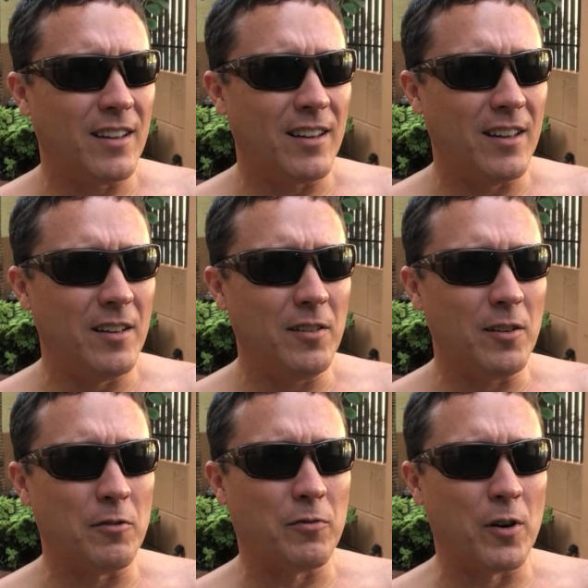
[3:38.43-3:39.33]
And this is the
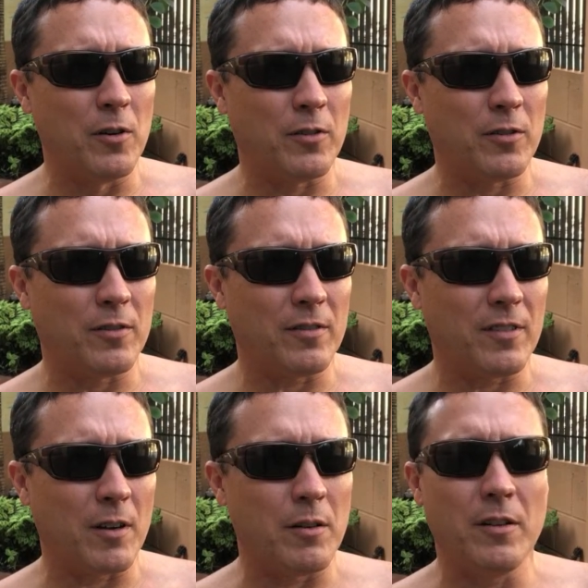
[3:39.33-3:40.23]
first,
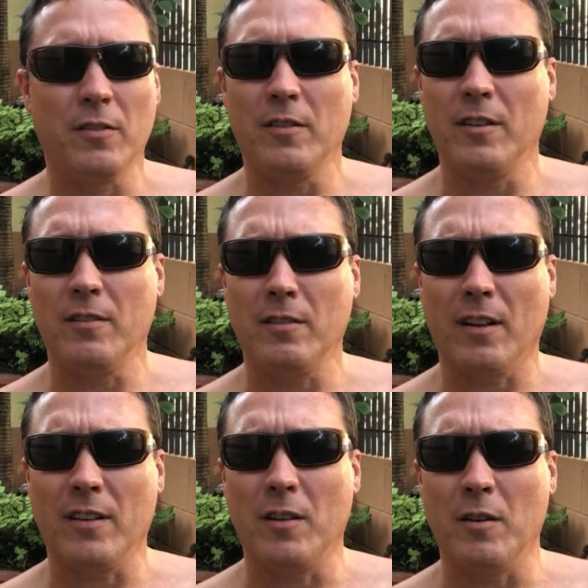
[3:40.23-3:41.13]
this is
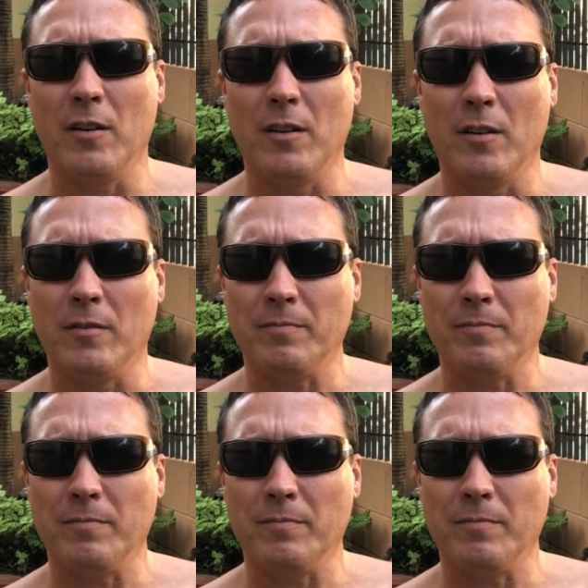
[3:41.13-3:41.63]
like the